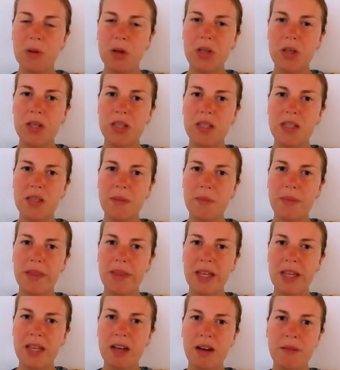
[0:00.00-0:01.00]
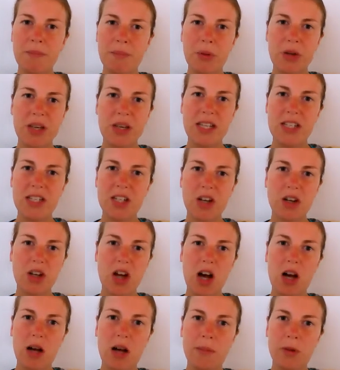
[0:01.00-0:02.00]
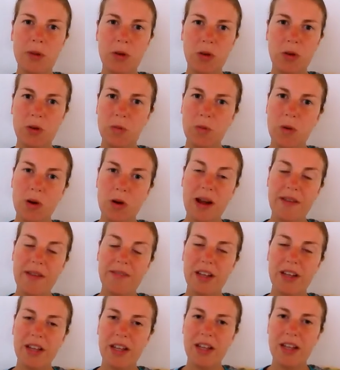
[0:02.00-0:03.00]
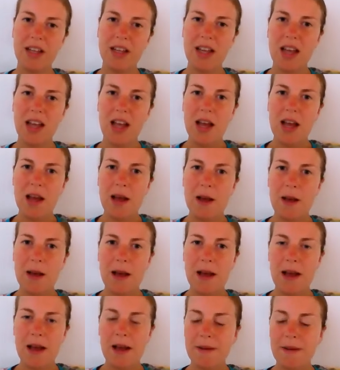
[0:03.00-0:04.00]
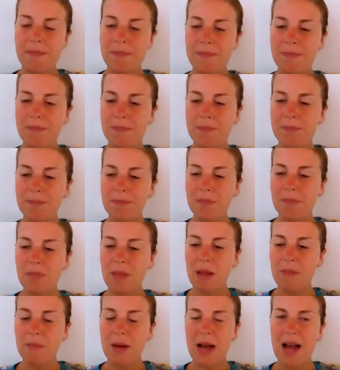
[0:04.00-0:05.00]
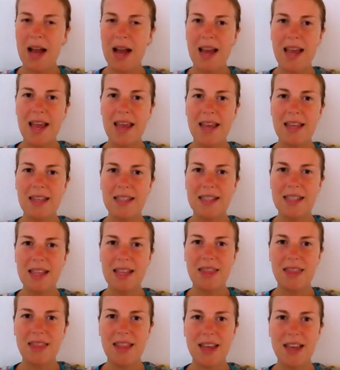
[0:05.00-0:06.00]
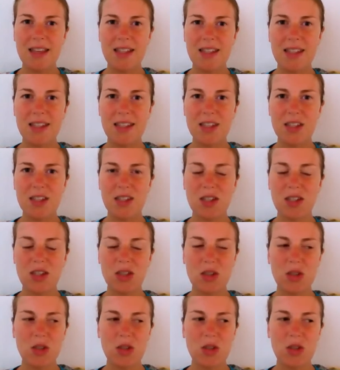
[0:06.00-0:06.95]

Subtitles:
book something on booking.com or wherever. But I did this